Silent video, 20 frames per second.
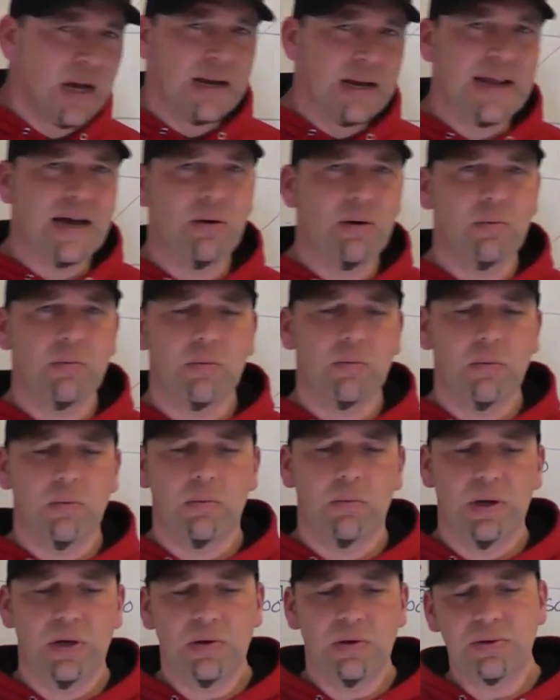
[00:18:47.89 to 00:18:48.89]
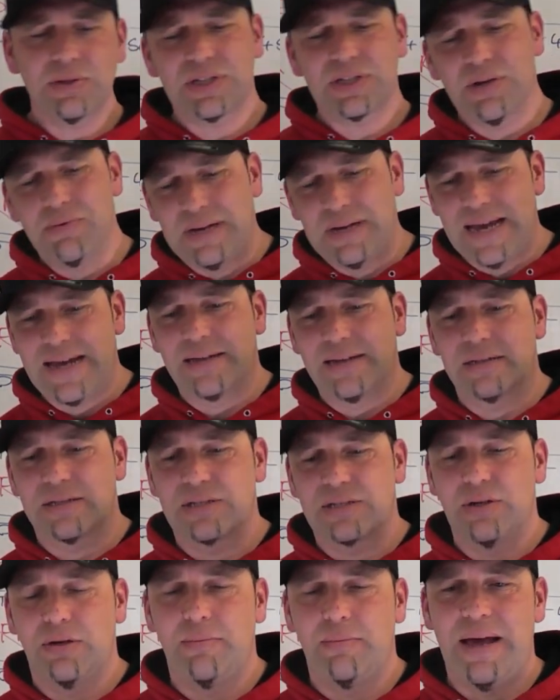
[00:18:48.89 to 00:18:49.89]
Now, we also get
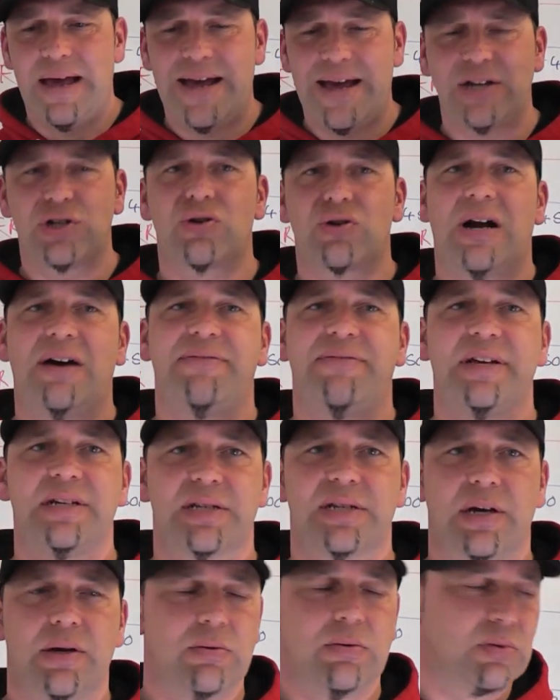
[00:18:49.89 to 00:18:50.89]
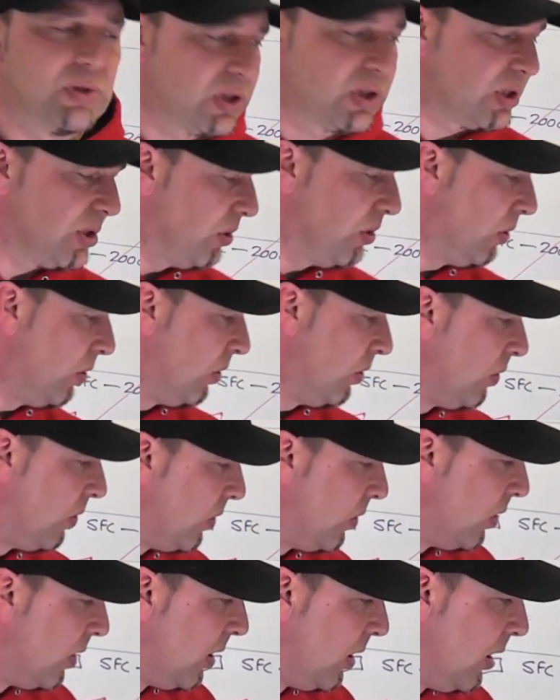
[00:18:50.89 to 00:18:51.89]
some air traffic zones
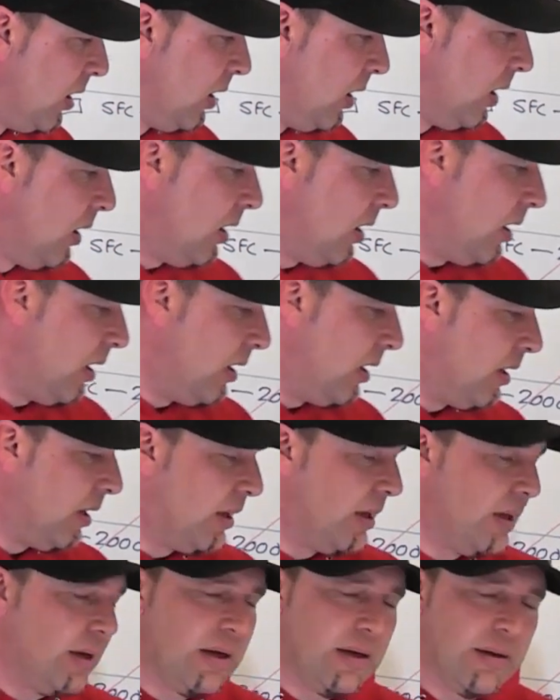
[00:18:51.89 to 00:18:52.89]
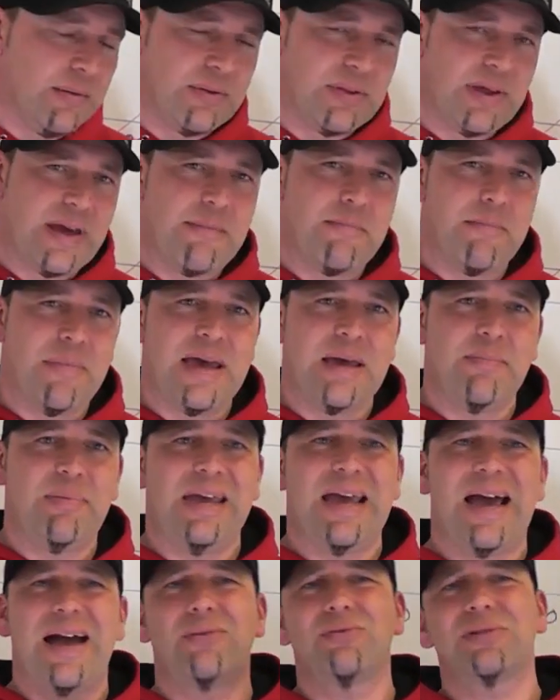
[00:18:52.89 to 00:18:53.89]
or that may
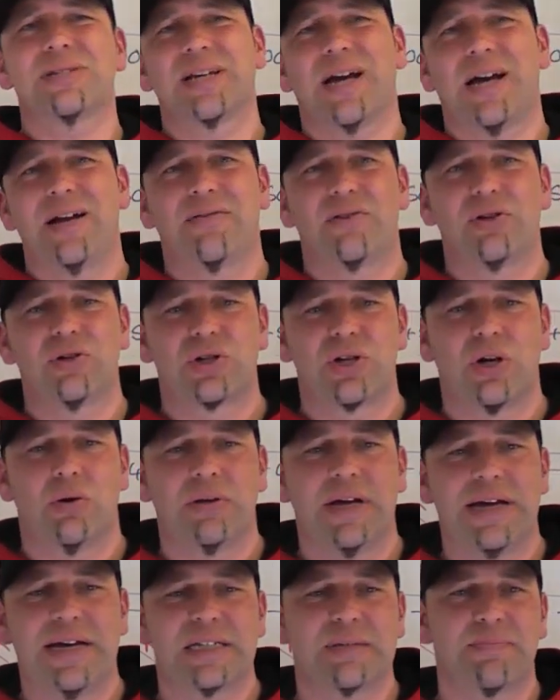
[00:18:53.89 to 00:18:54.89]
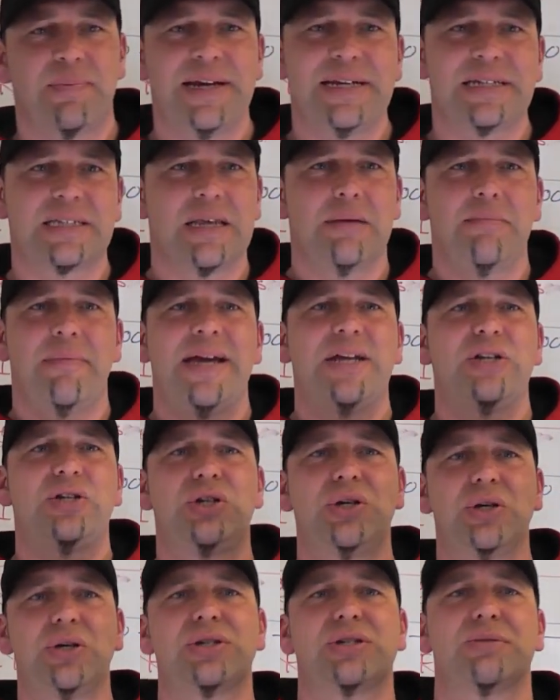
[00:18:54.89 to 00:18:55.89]
be outside of controlled airspace. They may
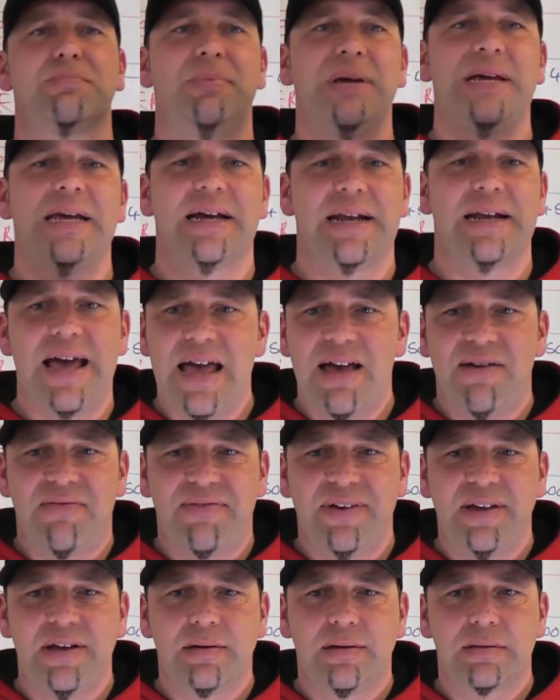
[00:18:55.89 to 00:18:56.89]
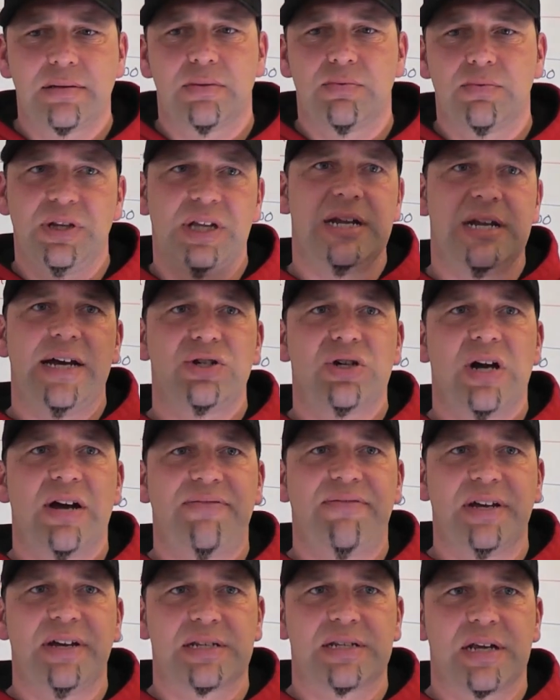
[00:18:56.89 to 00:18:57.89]
just be an airfield with an air
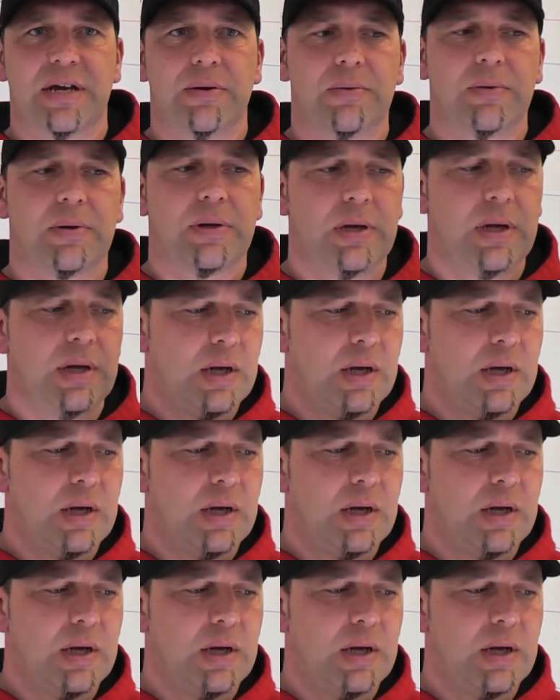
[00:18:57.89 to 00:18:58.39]
traffic zone.